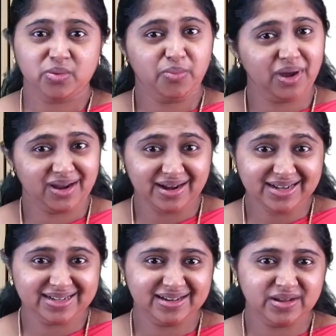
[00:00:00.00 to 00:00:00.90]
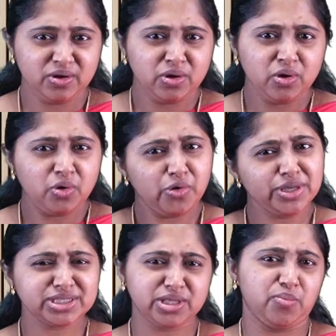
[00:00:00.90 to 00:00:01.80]
But who
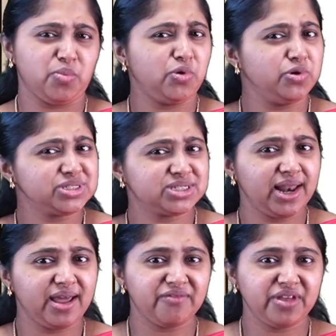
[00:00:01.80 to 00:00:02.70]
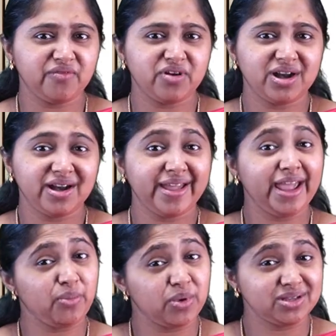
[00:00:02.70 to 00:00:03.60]
is the most loving one
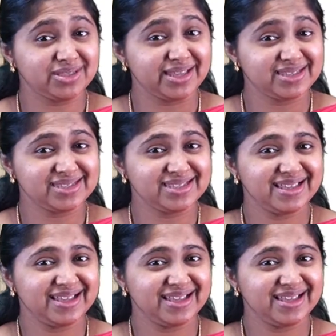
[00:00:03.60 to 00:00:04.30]
among these?